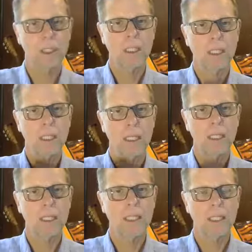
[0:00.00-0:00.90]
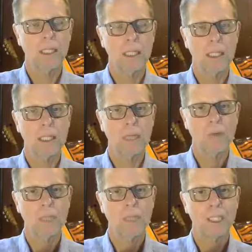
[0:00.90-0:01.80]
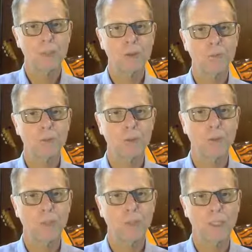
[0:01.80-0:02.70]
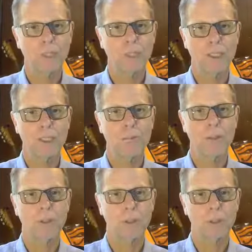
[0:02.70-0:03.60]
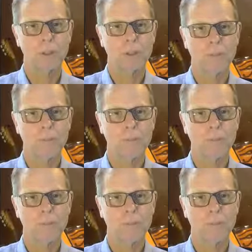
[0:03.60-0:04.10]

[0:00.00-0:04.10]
And then we begin to absorb into the experience.